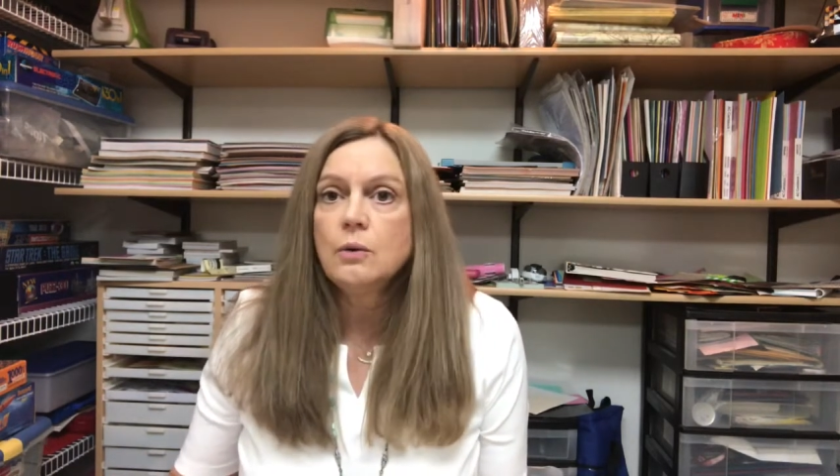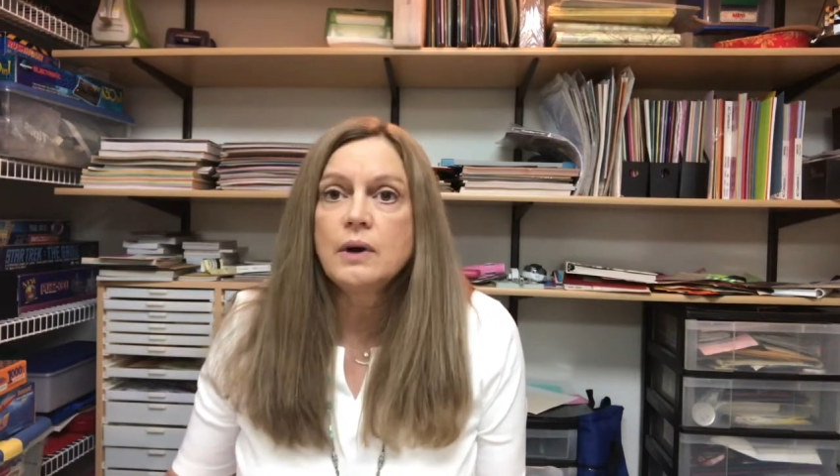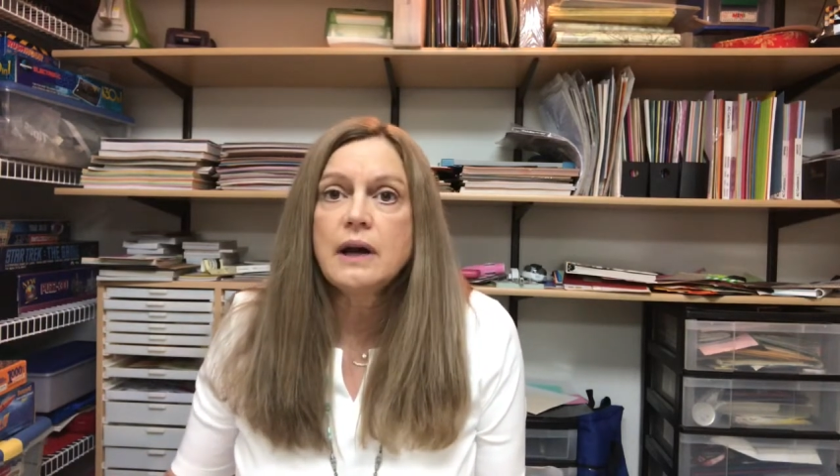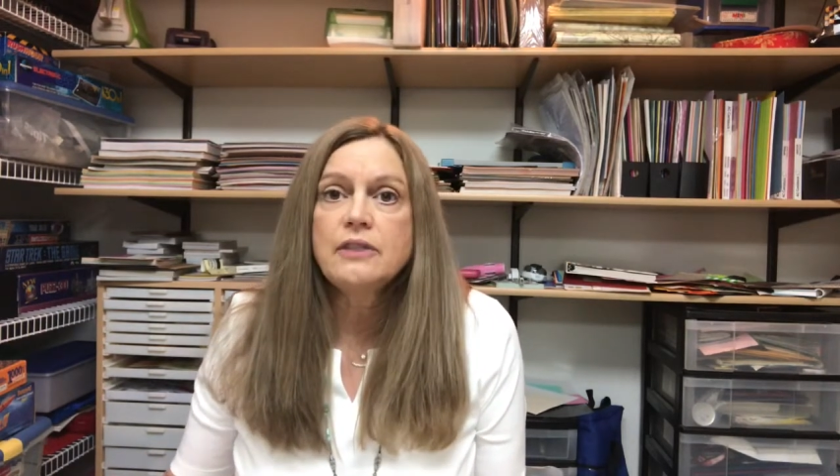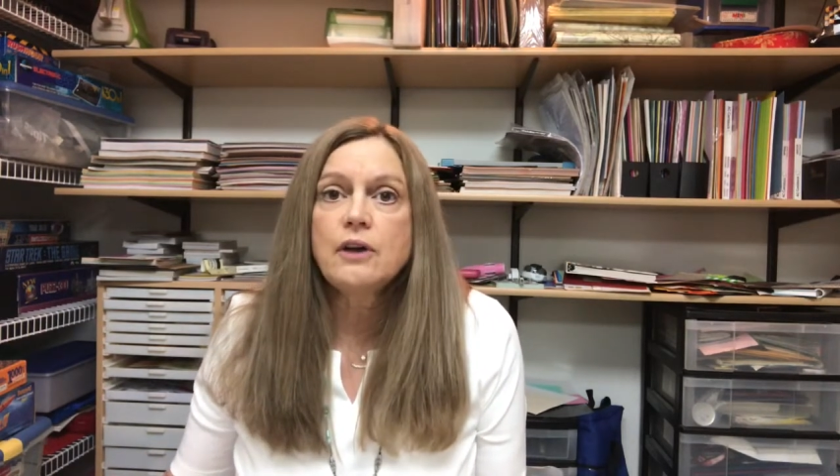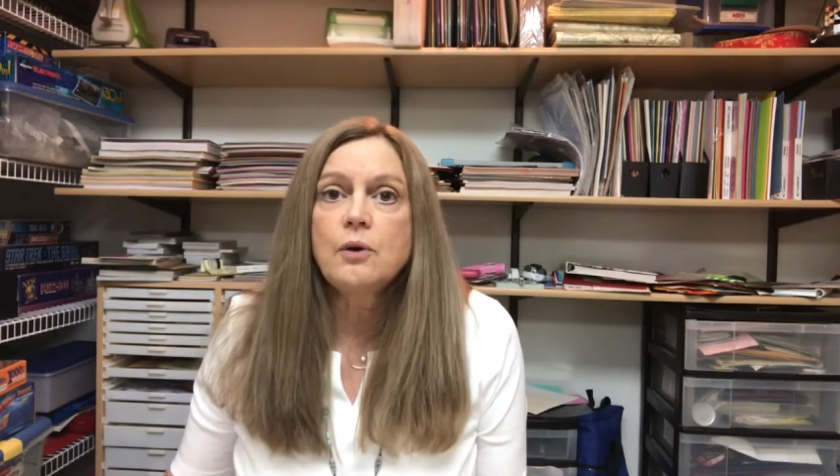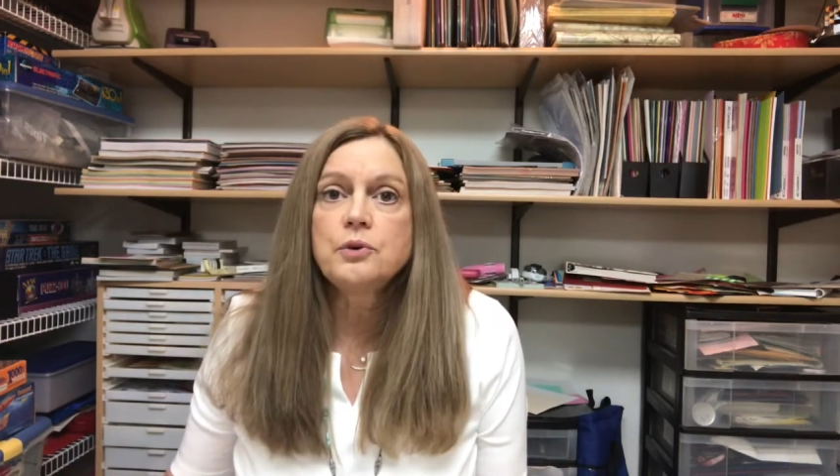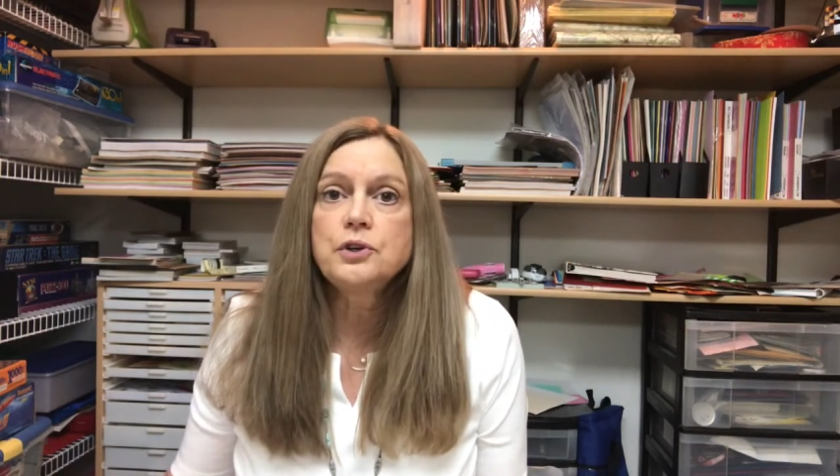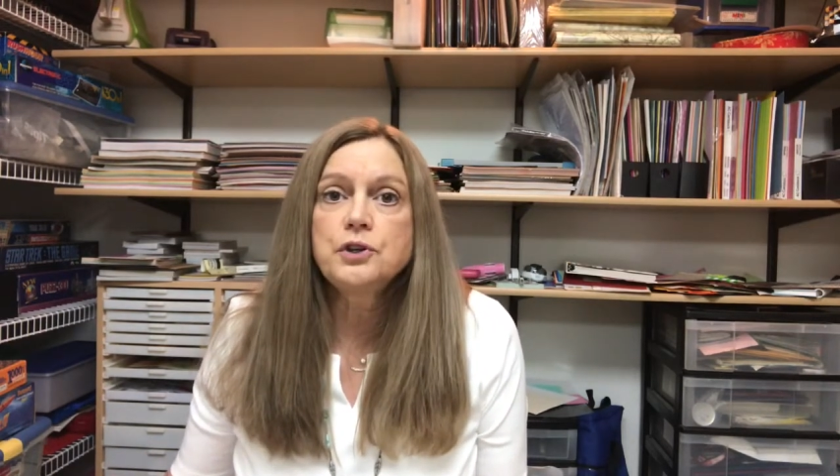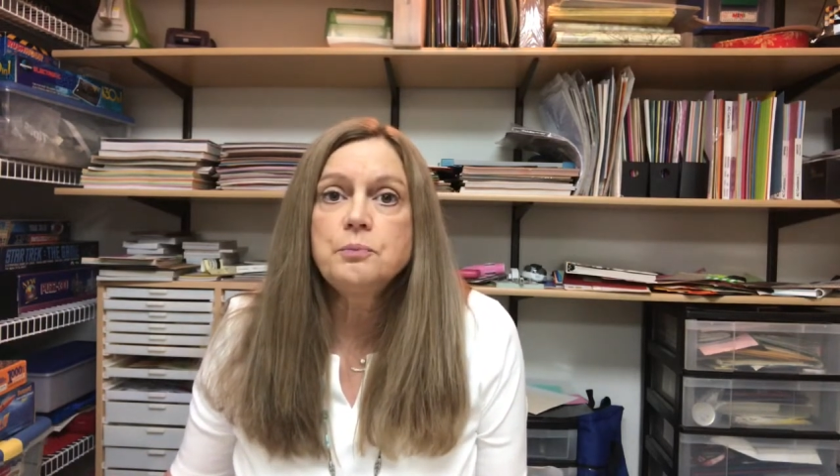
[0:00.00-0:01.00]
what I thought
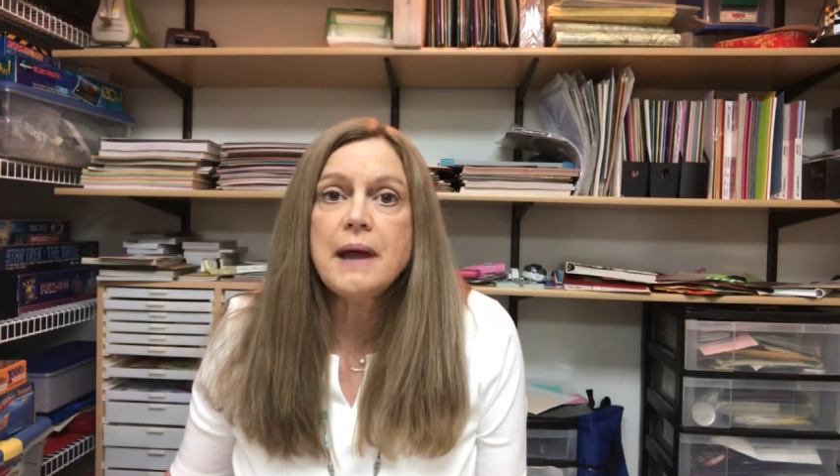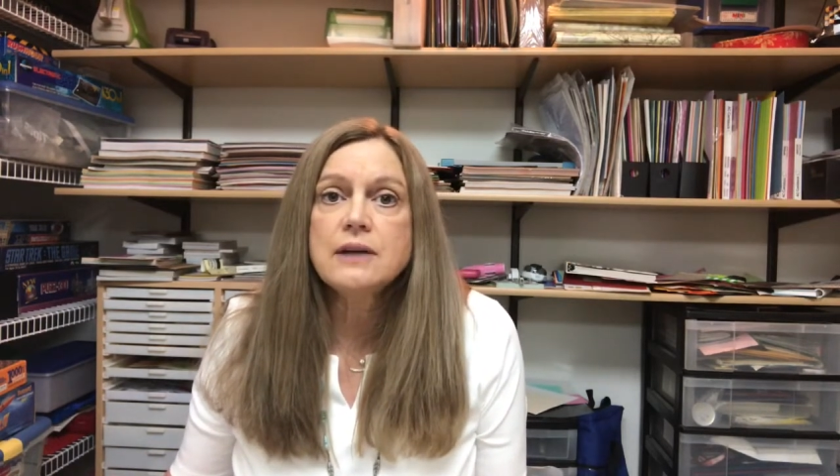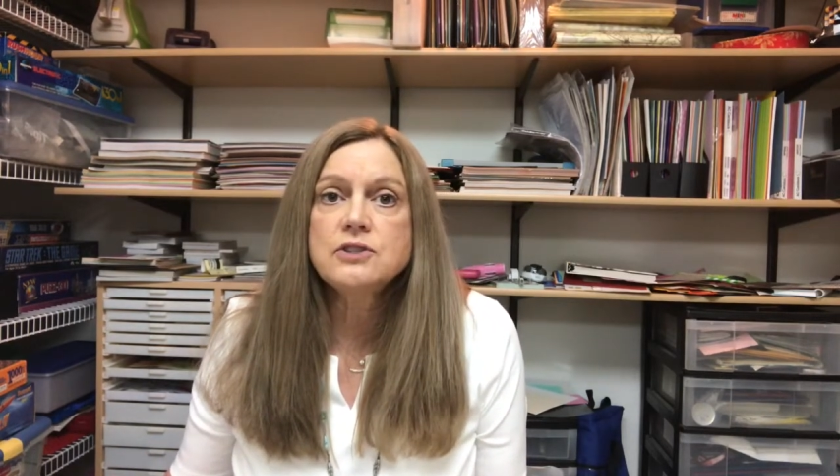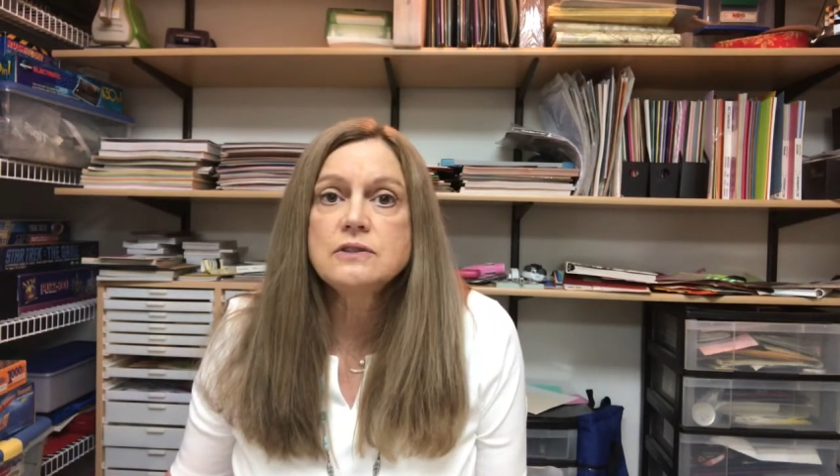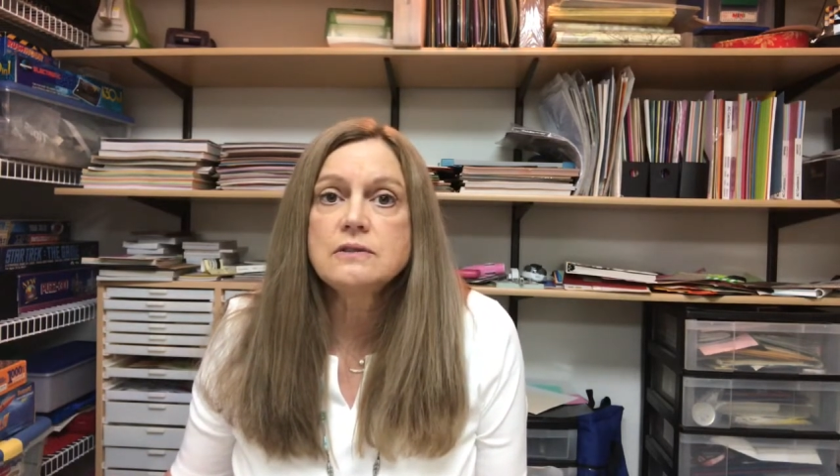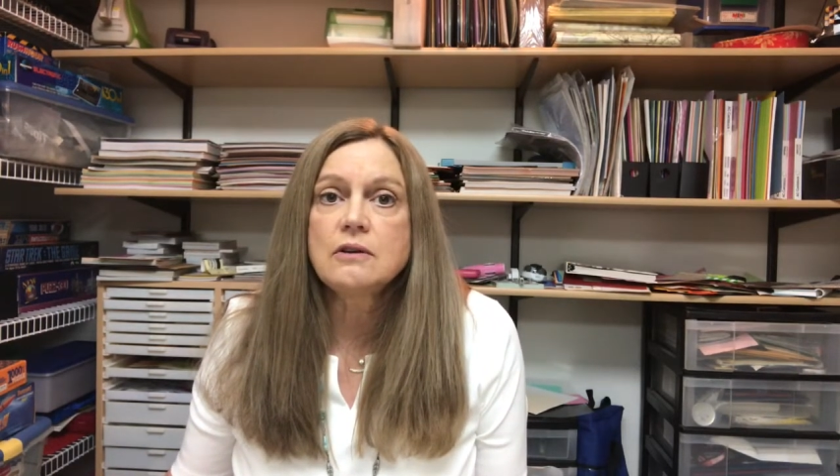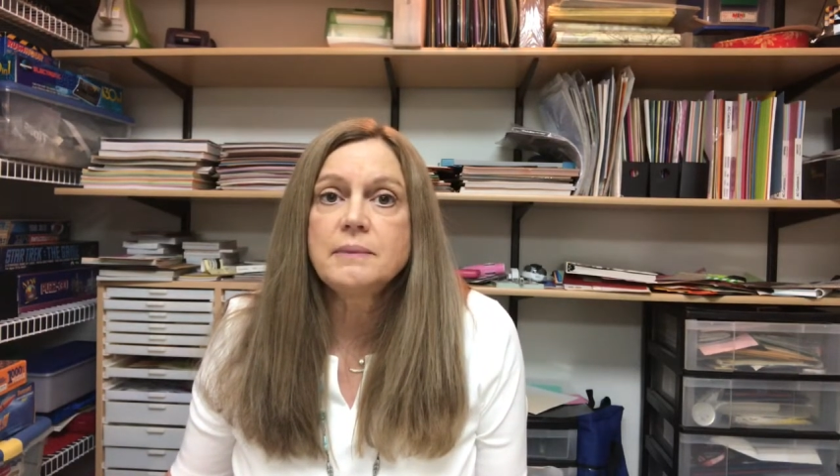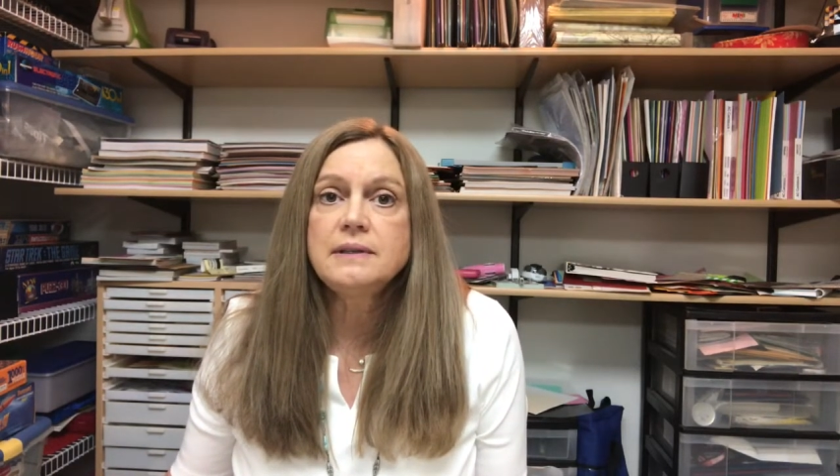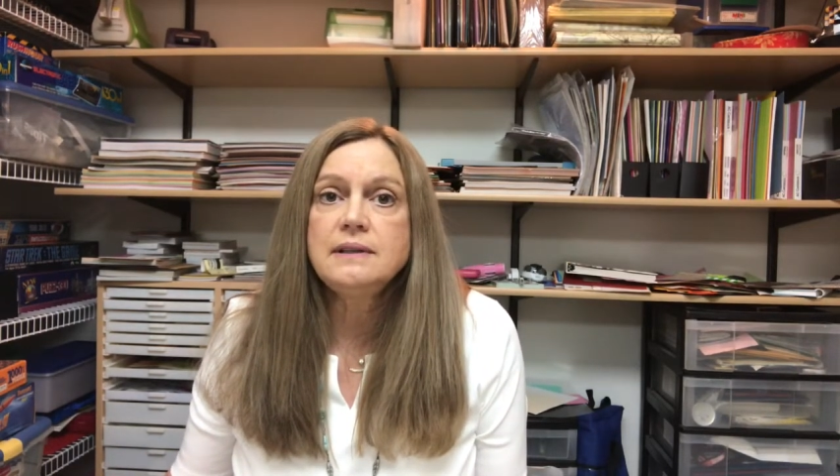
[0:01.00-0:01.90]
were good matches on my